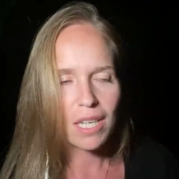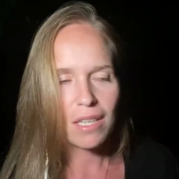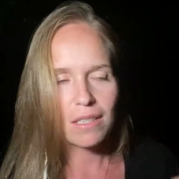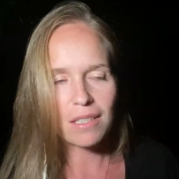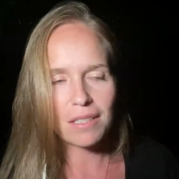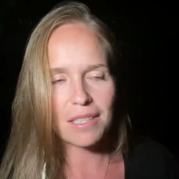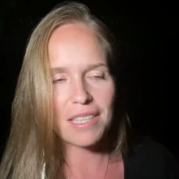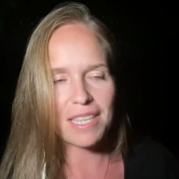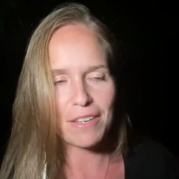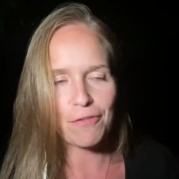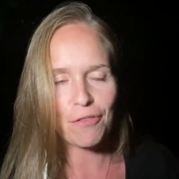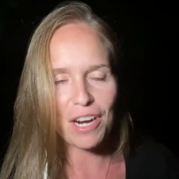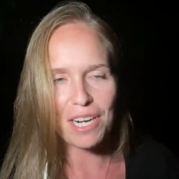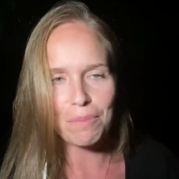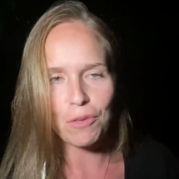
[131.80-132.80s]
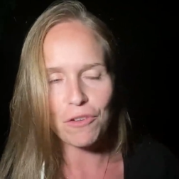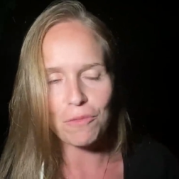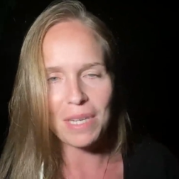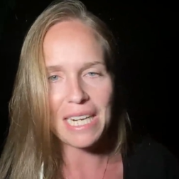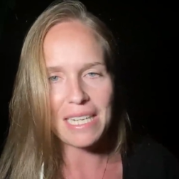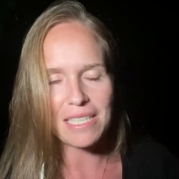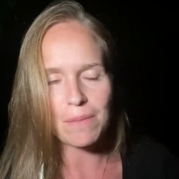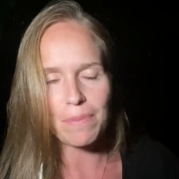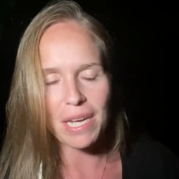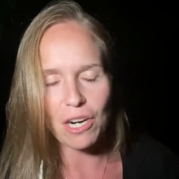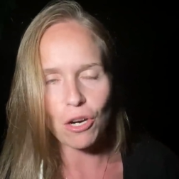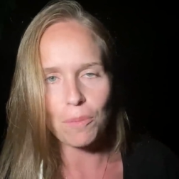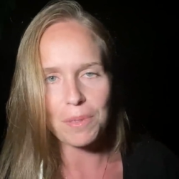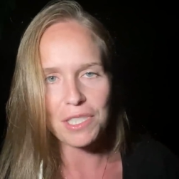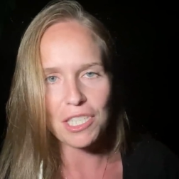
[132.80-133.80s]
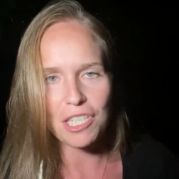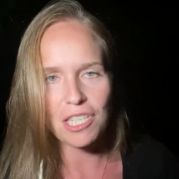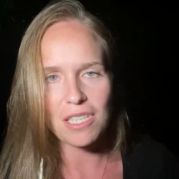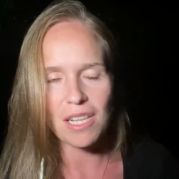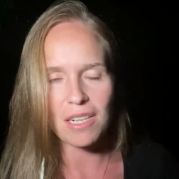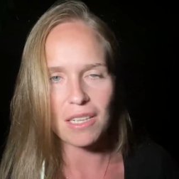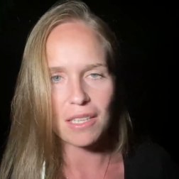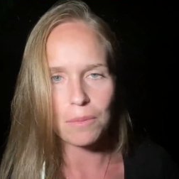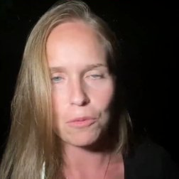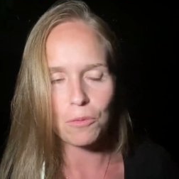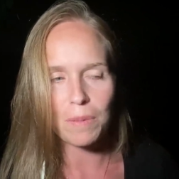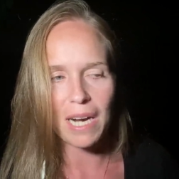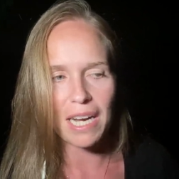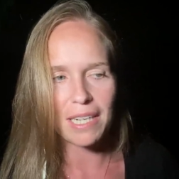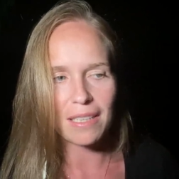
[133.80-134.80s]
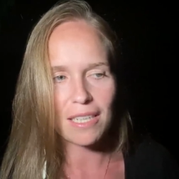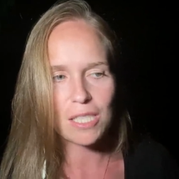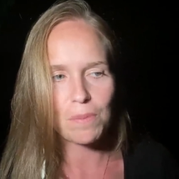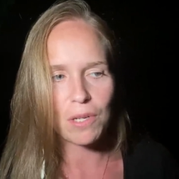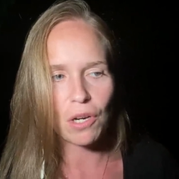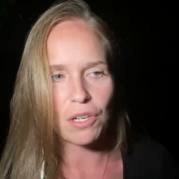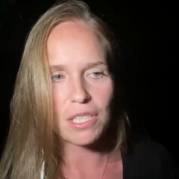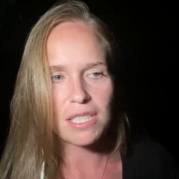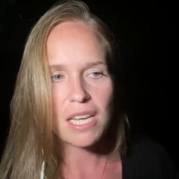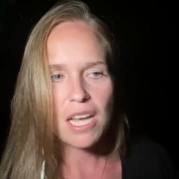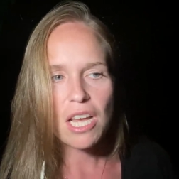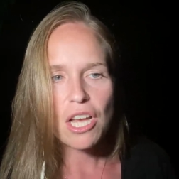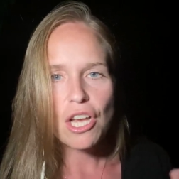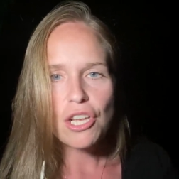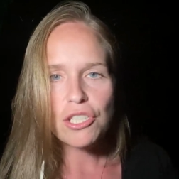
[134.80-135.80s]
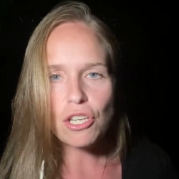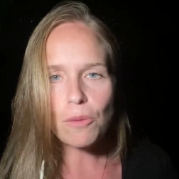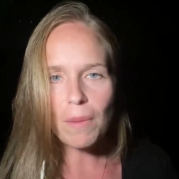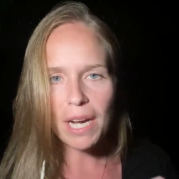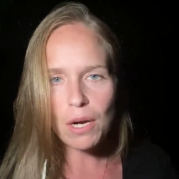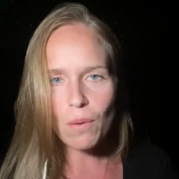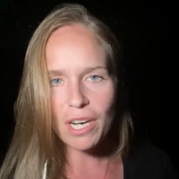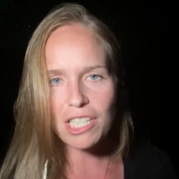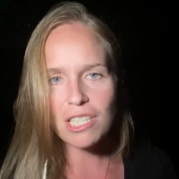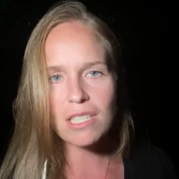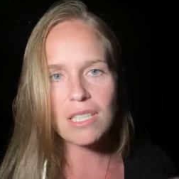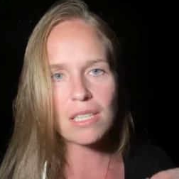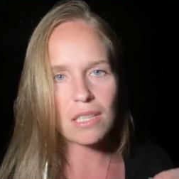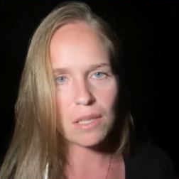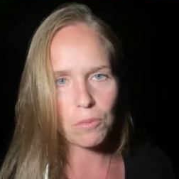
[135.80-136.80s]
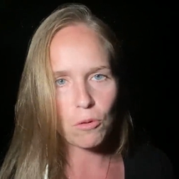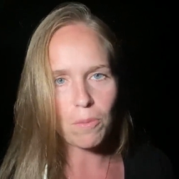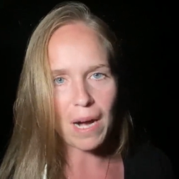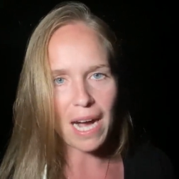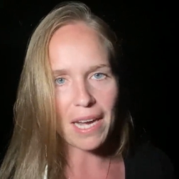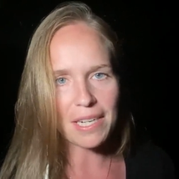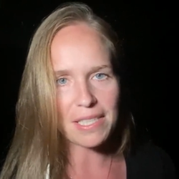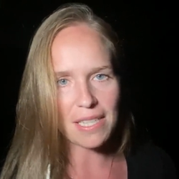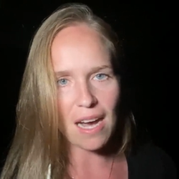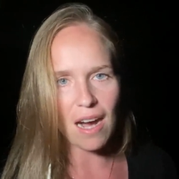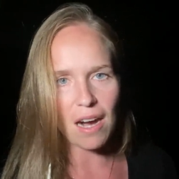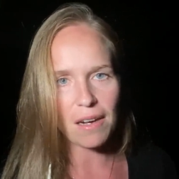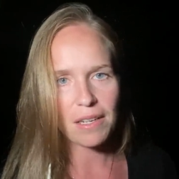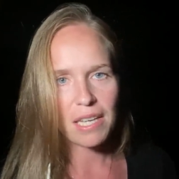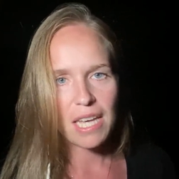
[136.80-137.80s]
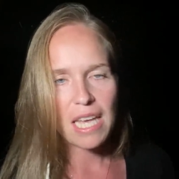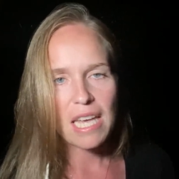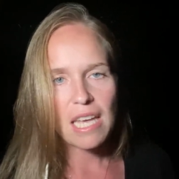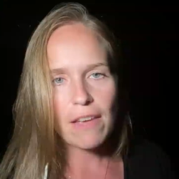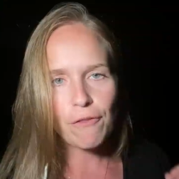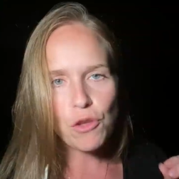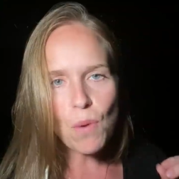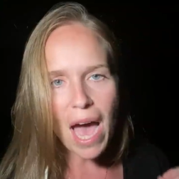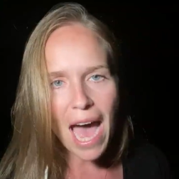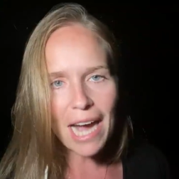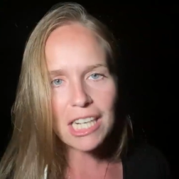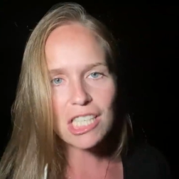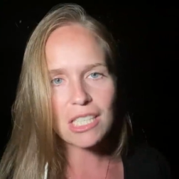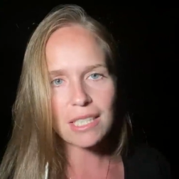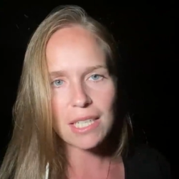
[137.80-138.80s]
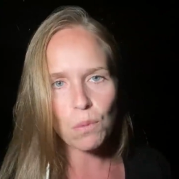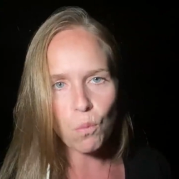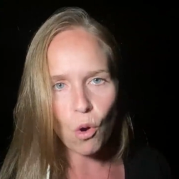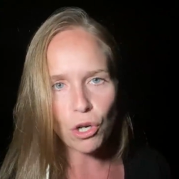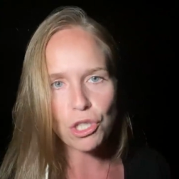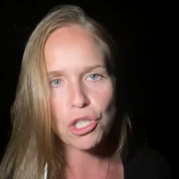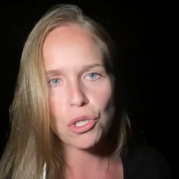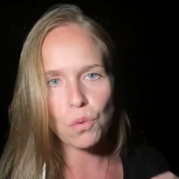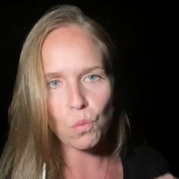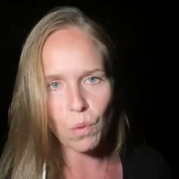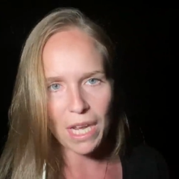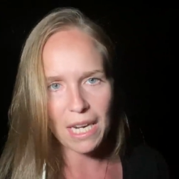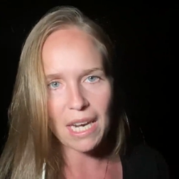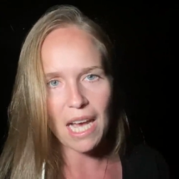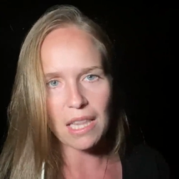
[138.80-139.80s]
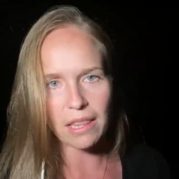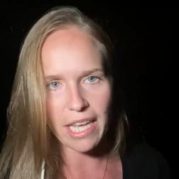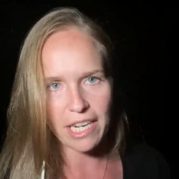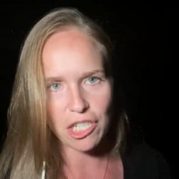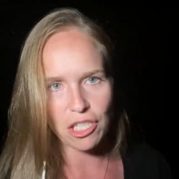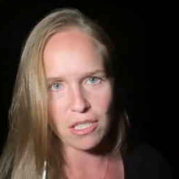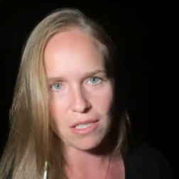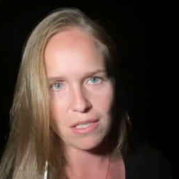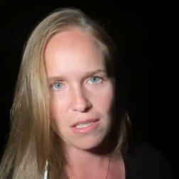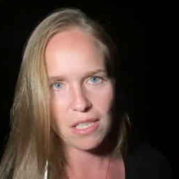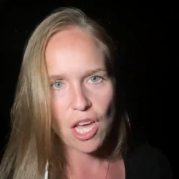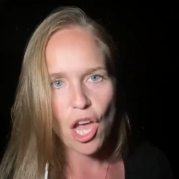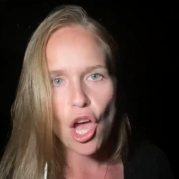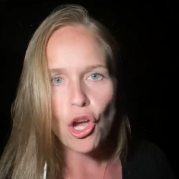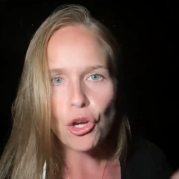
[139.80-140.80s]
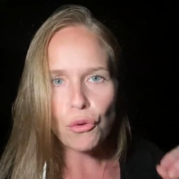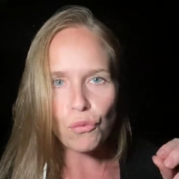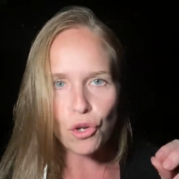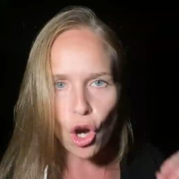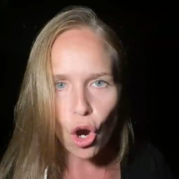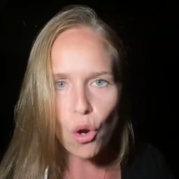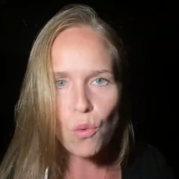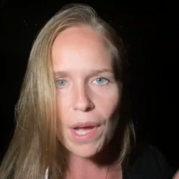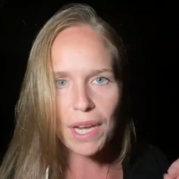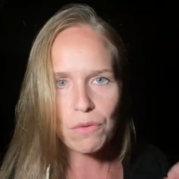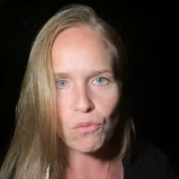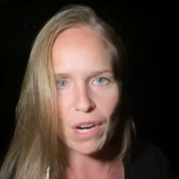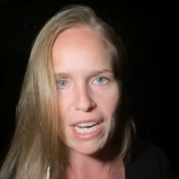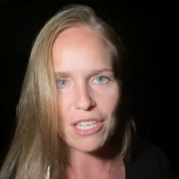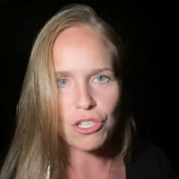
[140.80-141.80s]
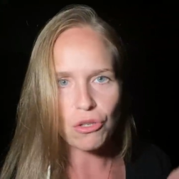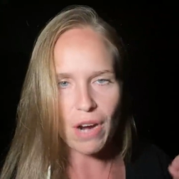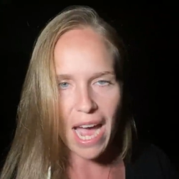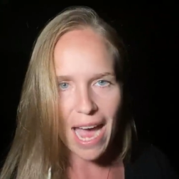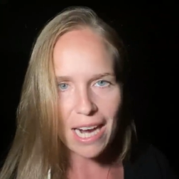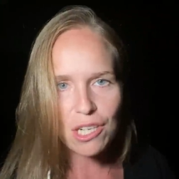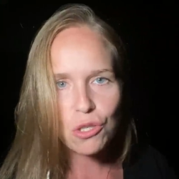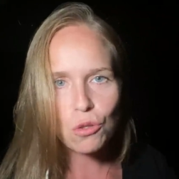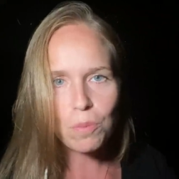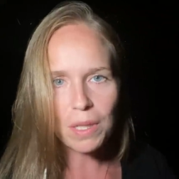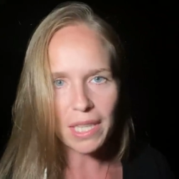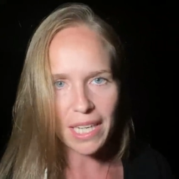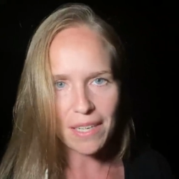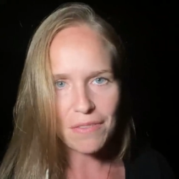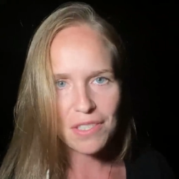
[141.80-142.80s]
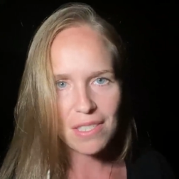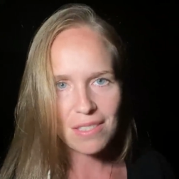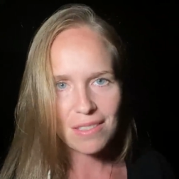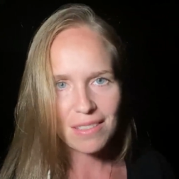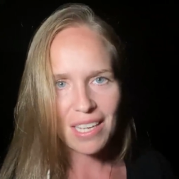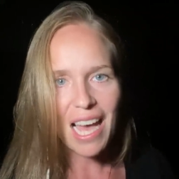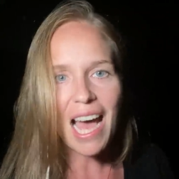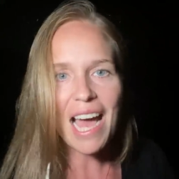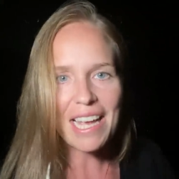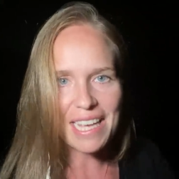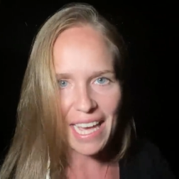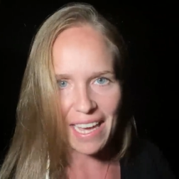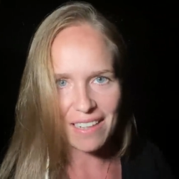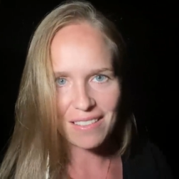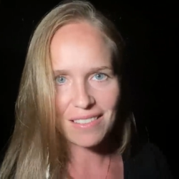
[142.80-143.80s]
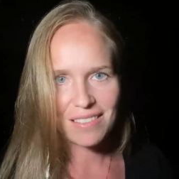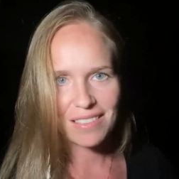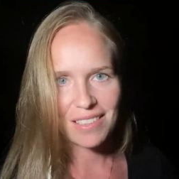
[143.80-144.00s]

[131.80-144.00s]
the Freedom Movement is a better opposition than the Liberal Party, let's be honest. So my question to the Liberal parties are, if you actually want to win elections, go and read your actual beliefs again